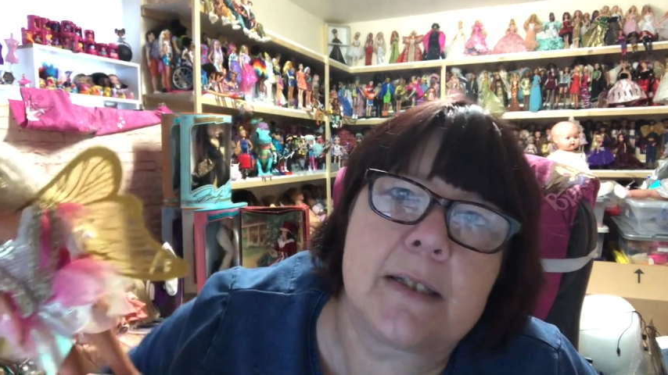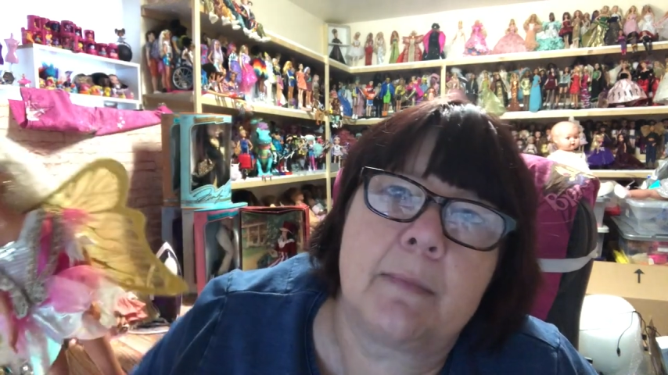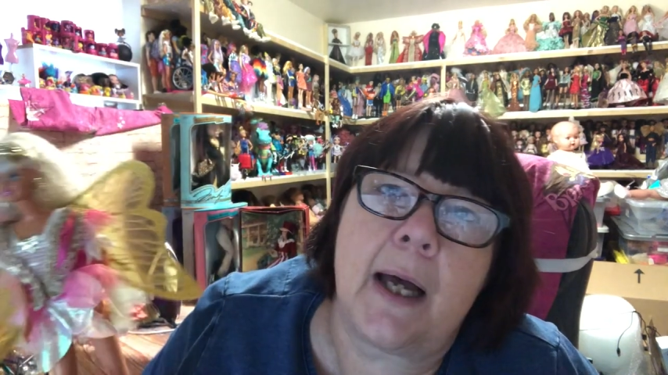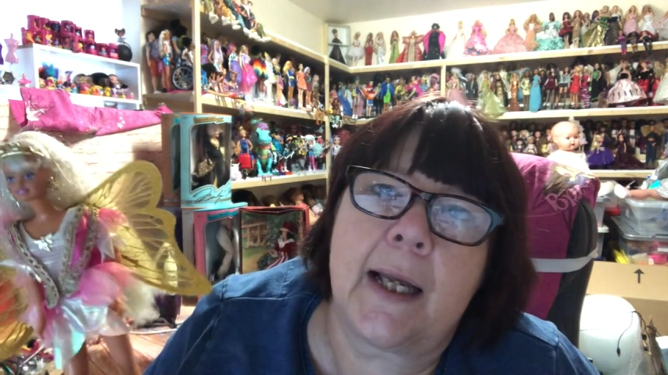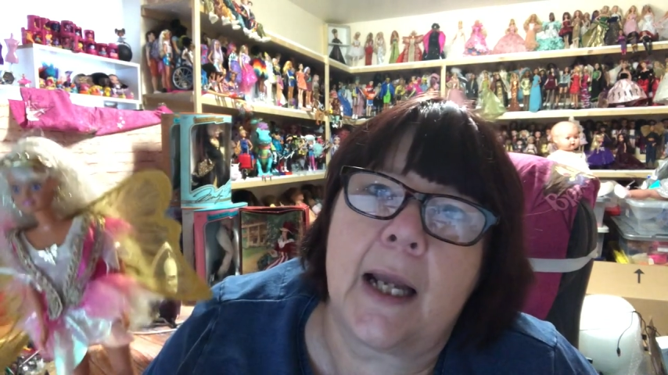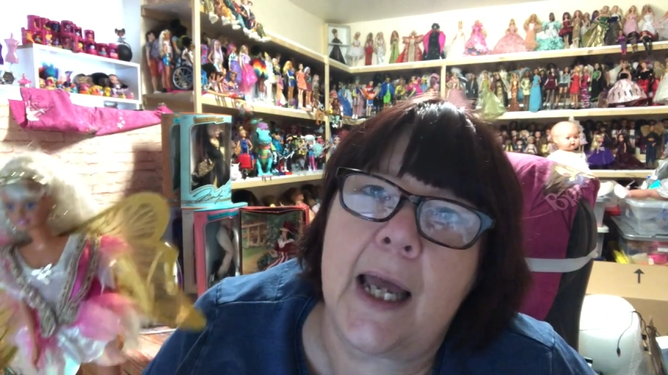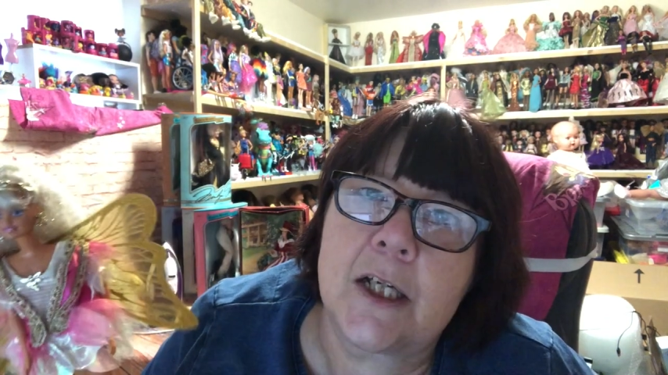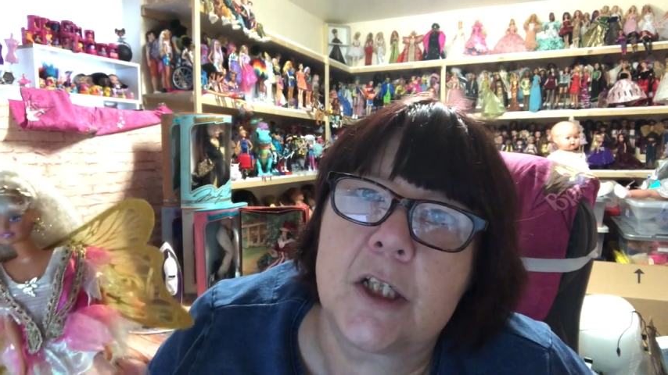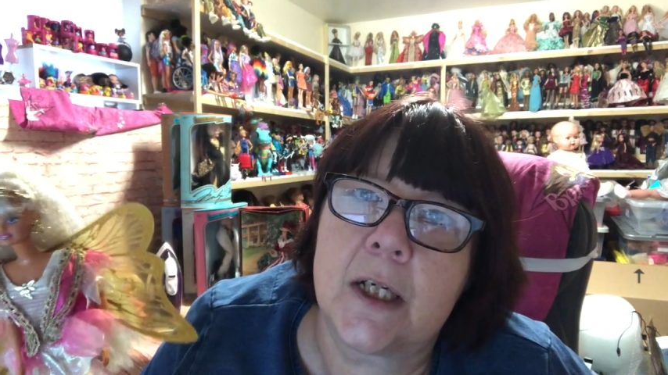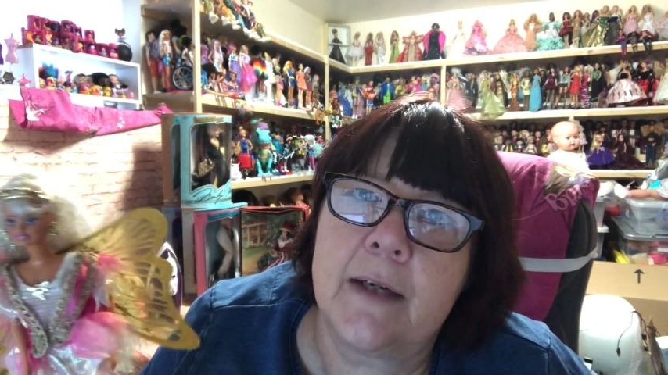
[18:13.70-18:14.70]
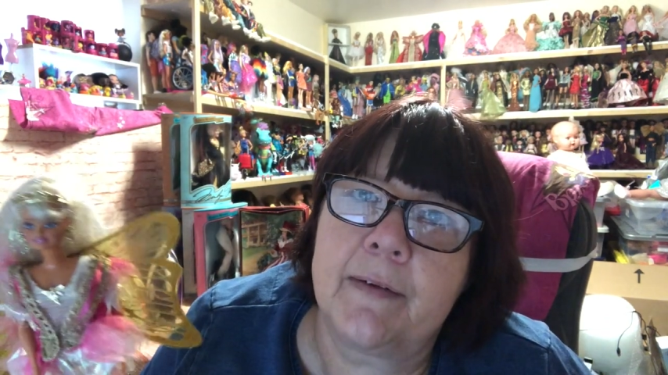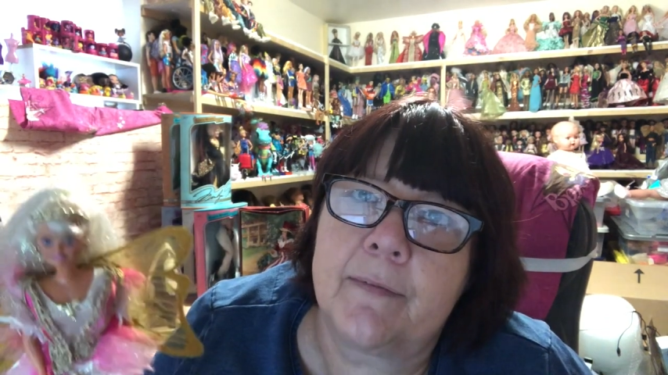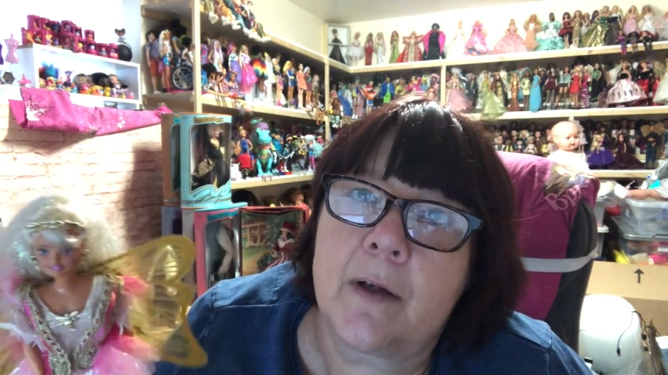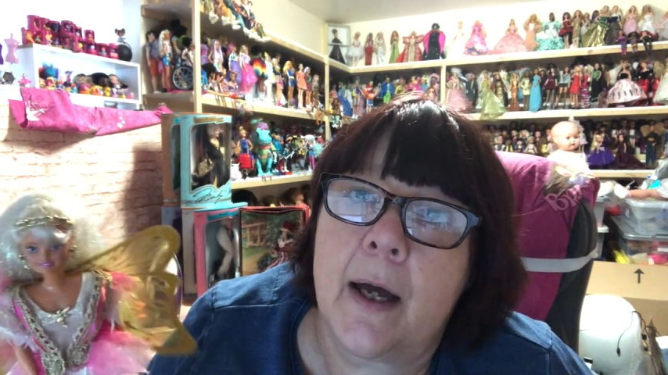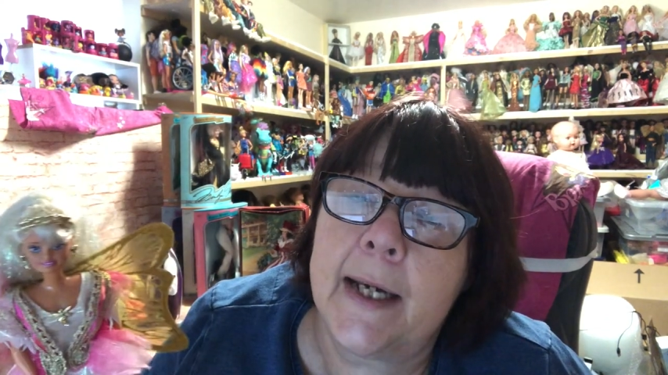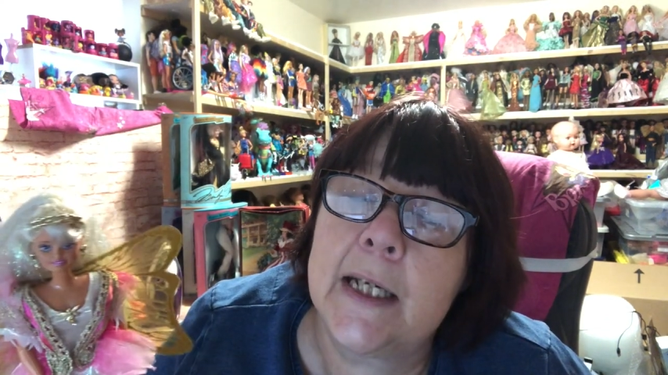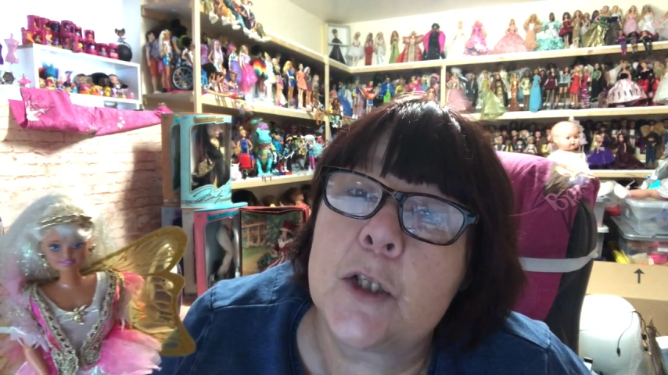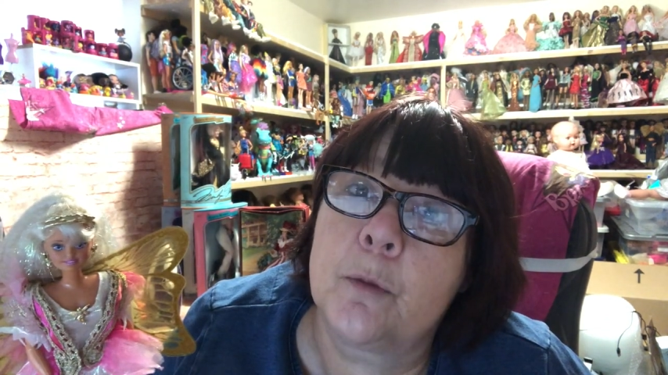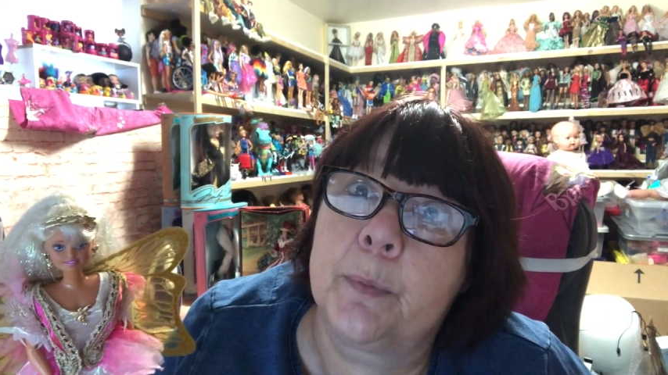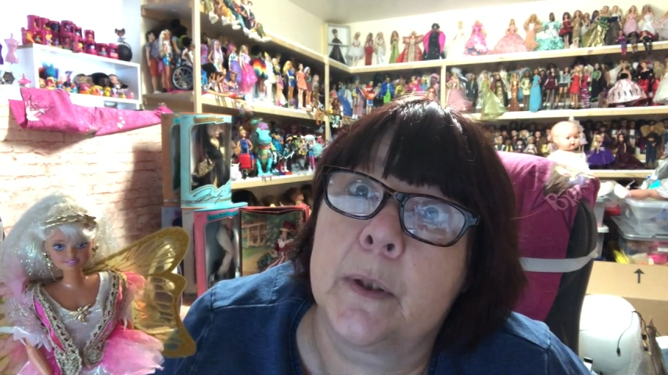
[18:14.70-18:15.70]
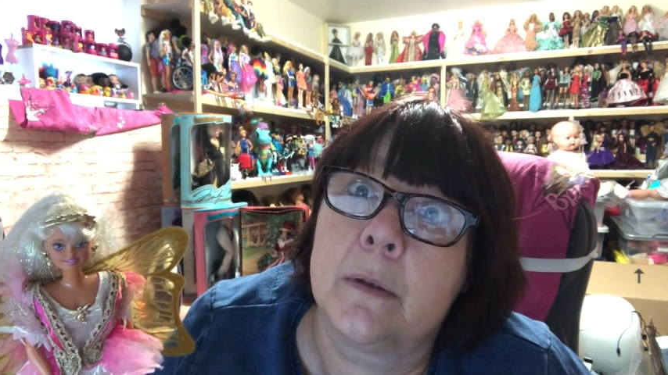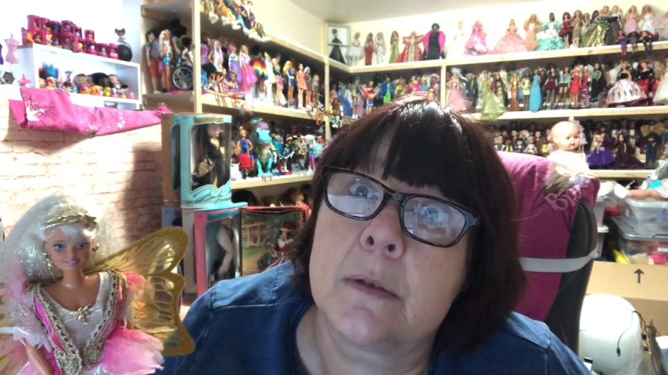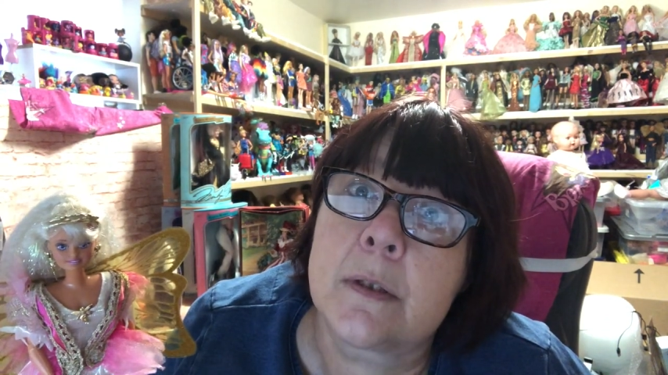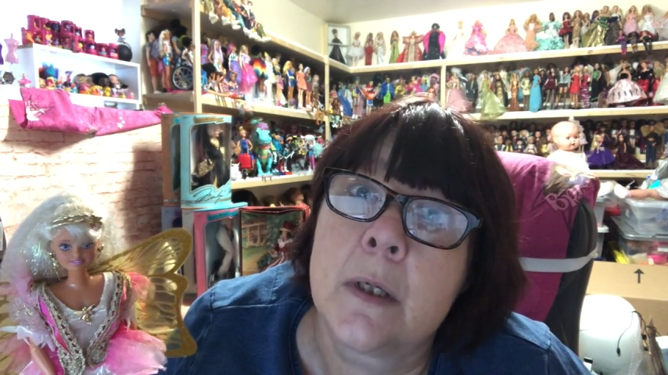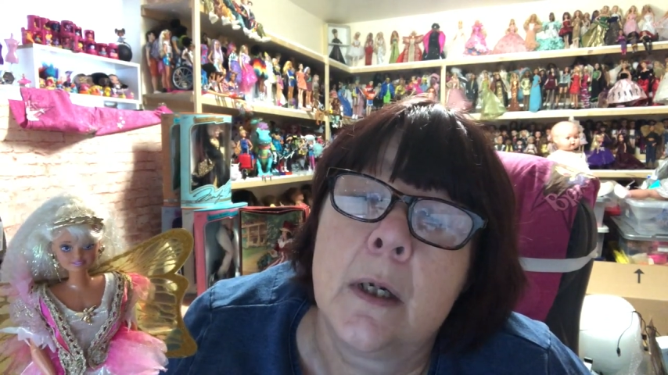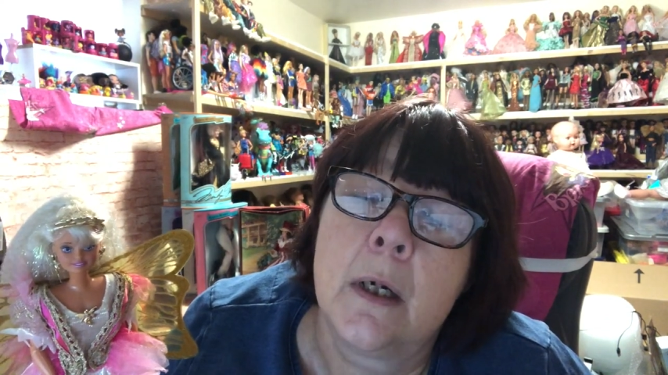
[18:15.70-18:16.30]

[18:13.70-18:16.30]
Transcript: my collection, and if I've got any doubles,